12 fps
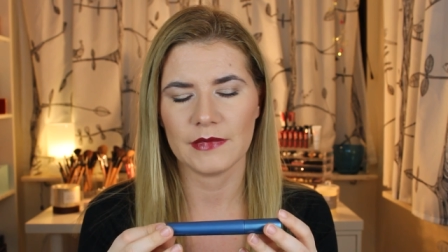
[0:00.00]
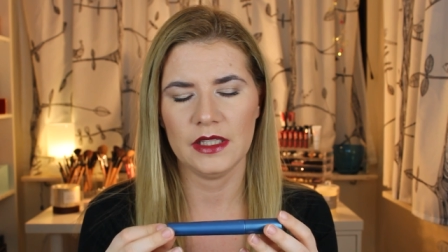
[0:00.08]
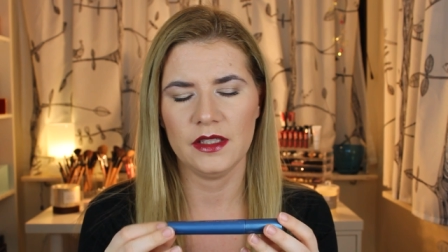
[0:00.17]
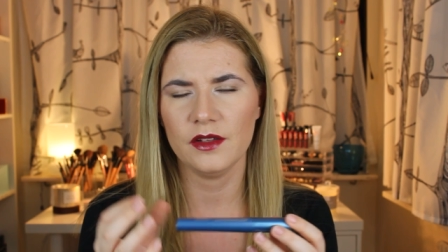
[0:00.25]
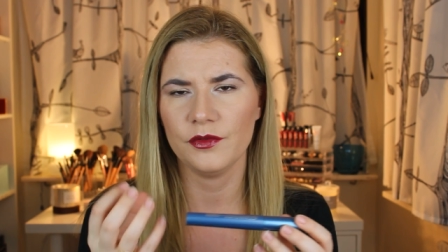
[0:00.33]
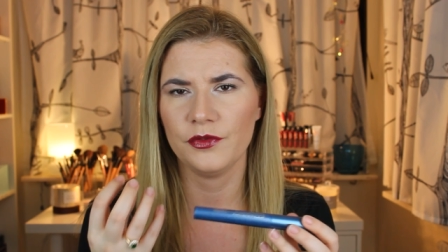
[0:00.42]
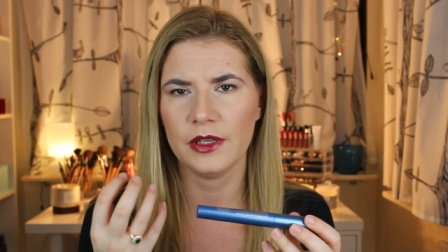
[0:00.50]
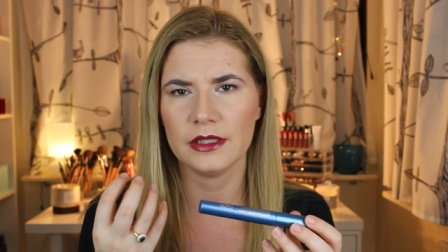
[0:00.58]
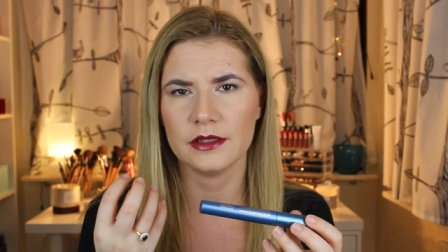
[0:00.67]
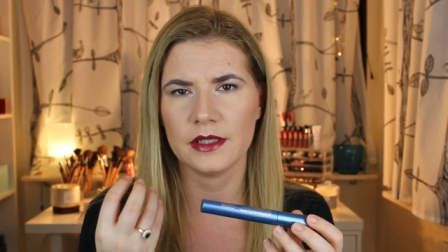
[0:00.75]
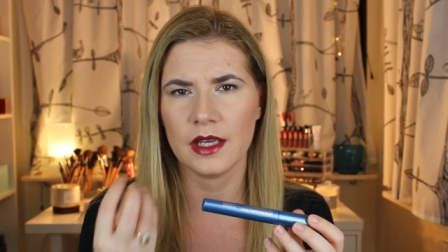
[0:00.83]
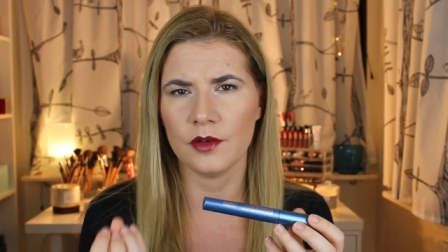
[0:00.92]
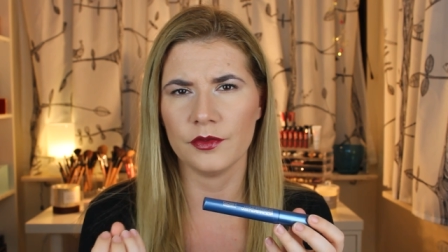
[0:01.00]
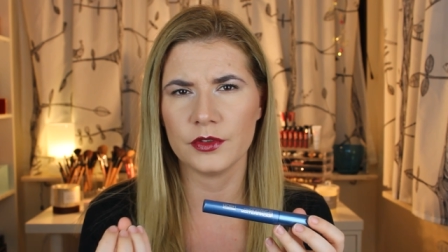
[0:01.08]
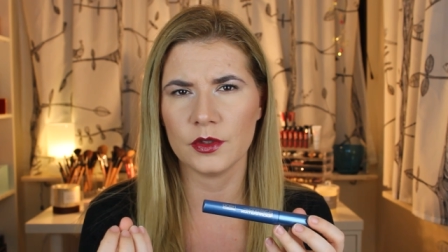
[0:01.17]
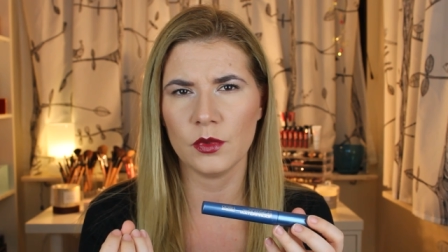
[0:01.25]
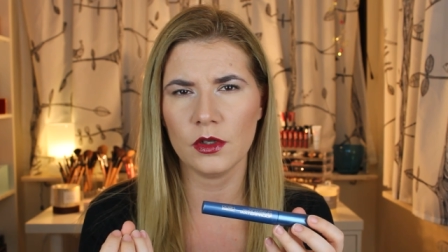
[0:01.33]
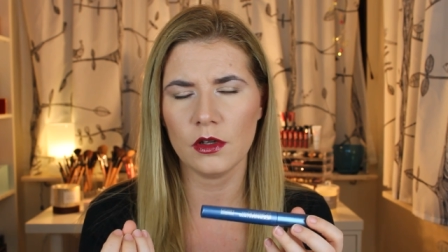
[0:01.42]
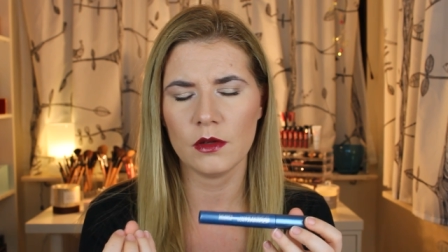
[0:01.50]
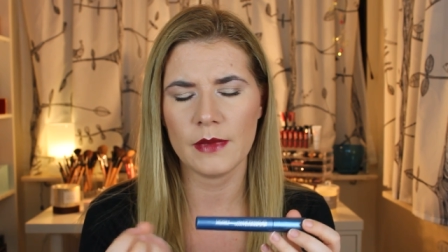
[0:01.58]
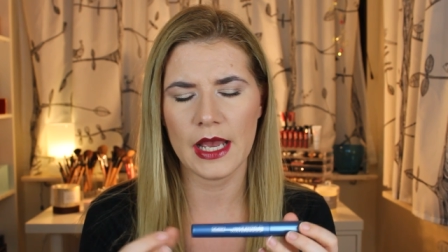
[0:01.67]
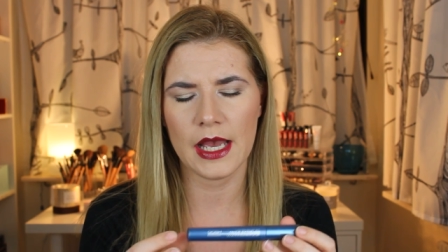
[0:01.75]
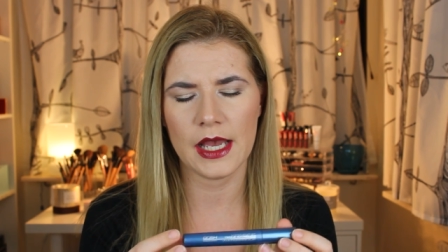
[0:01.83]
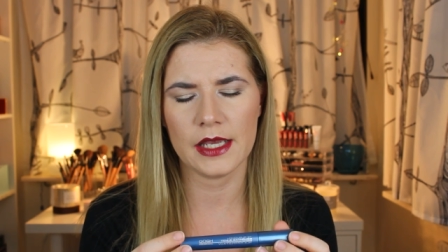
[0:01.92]
It didn't feel comfortable on
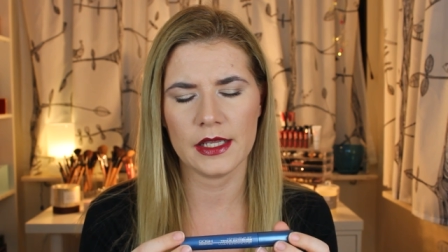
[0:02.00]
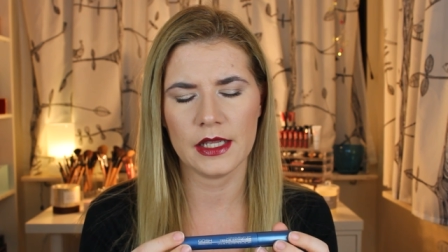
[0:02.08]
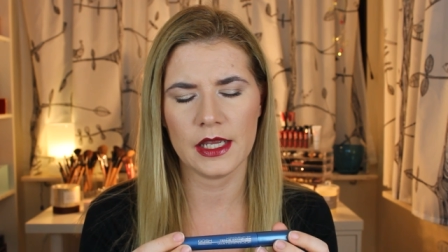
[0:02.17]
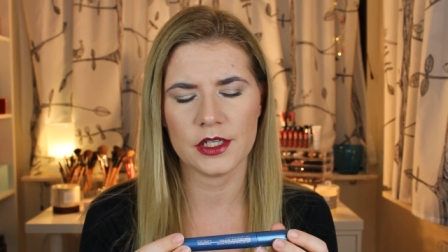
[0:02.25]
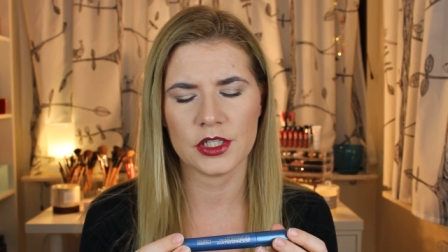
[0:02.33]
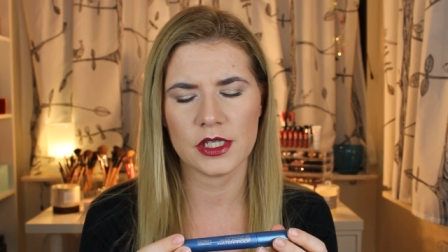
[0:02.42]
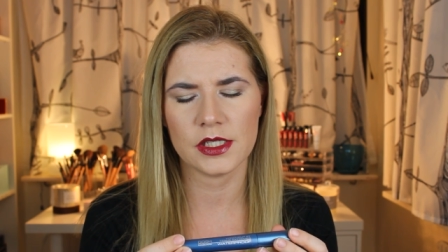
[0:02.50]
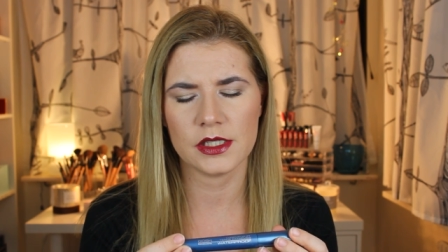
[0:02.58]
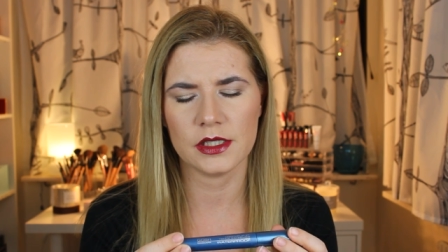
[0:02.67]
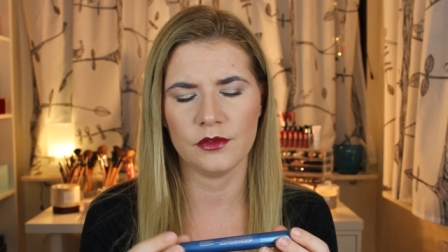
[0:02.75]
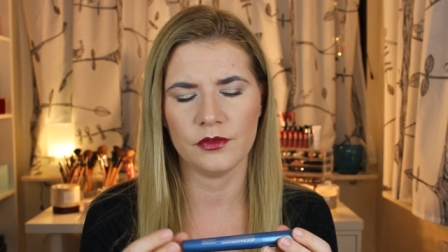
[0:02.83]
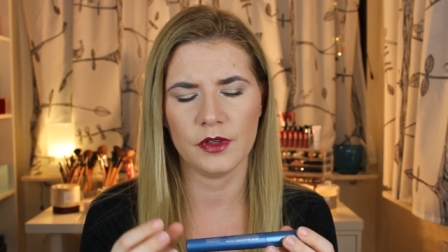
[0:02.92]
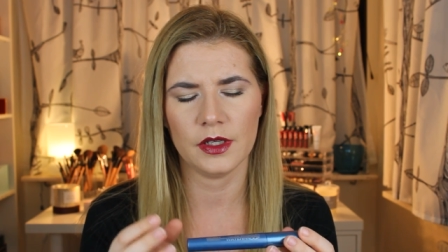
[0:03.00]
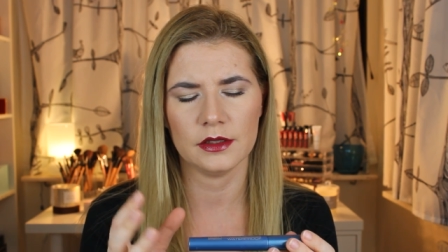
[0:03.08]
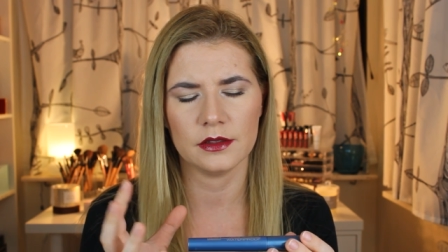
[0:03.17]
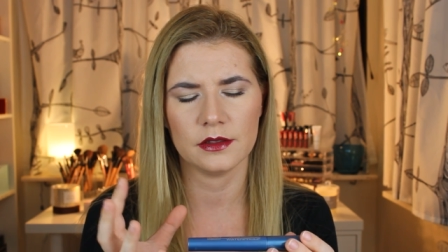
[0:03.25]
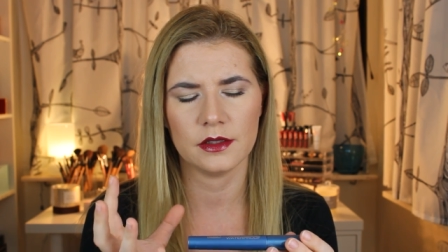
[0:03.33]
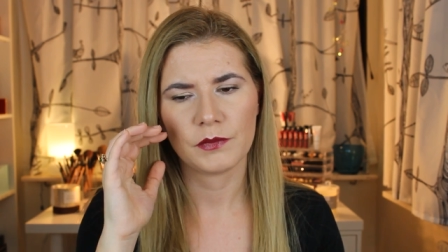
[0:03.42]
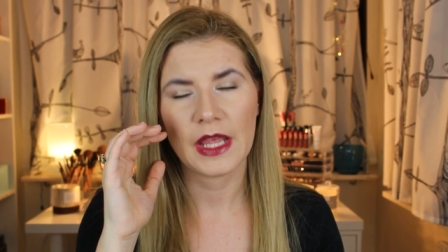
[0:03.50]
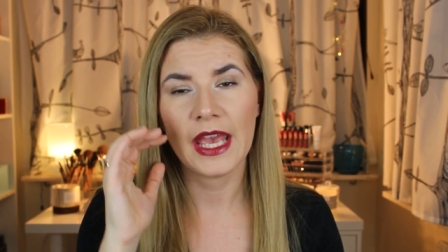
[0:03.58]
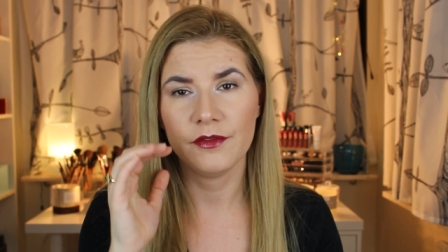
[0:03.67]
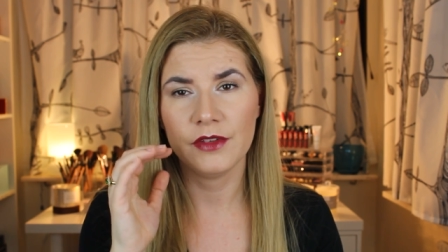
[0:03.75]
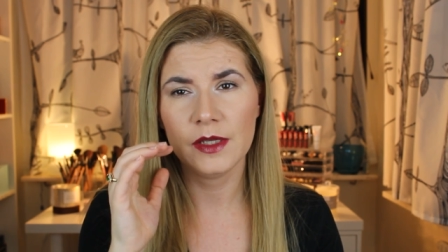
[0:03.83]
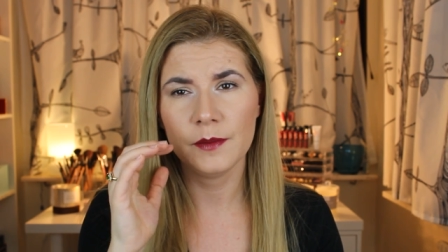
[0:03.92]
my eyelashes, it felt
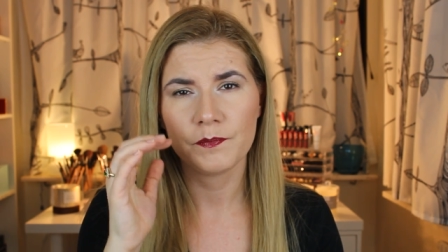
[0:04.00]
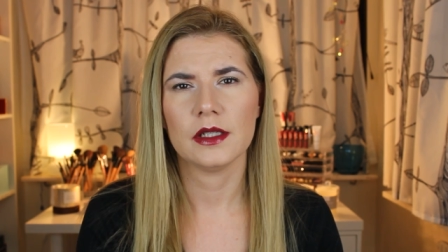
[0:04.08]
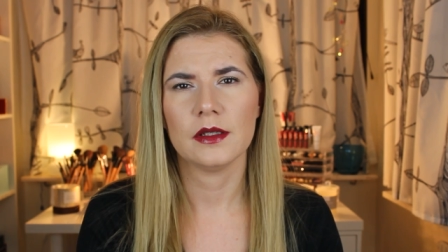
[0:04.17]
heavy.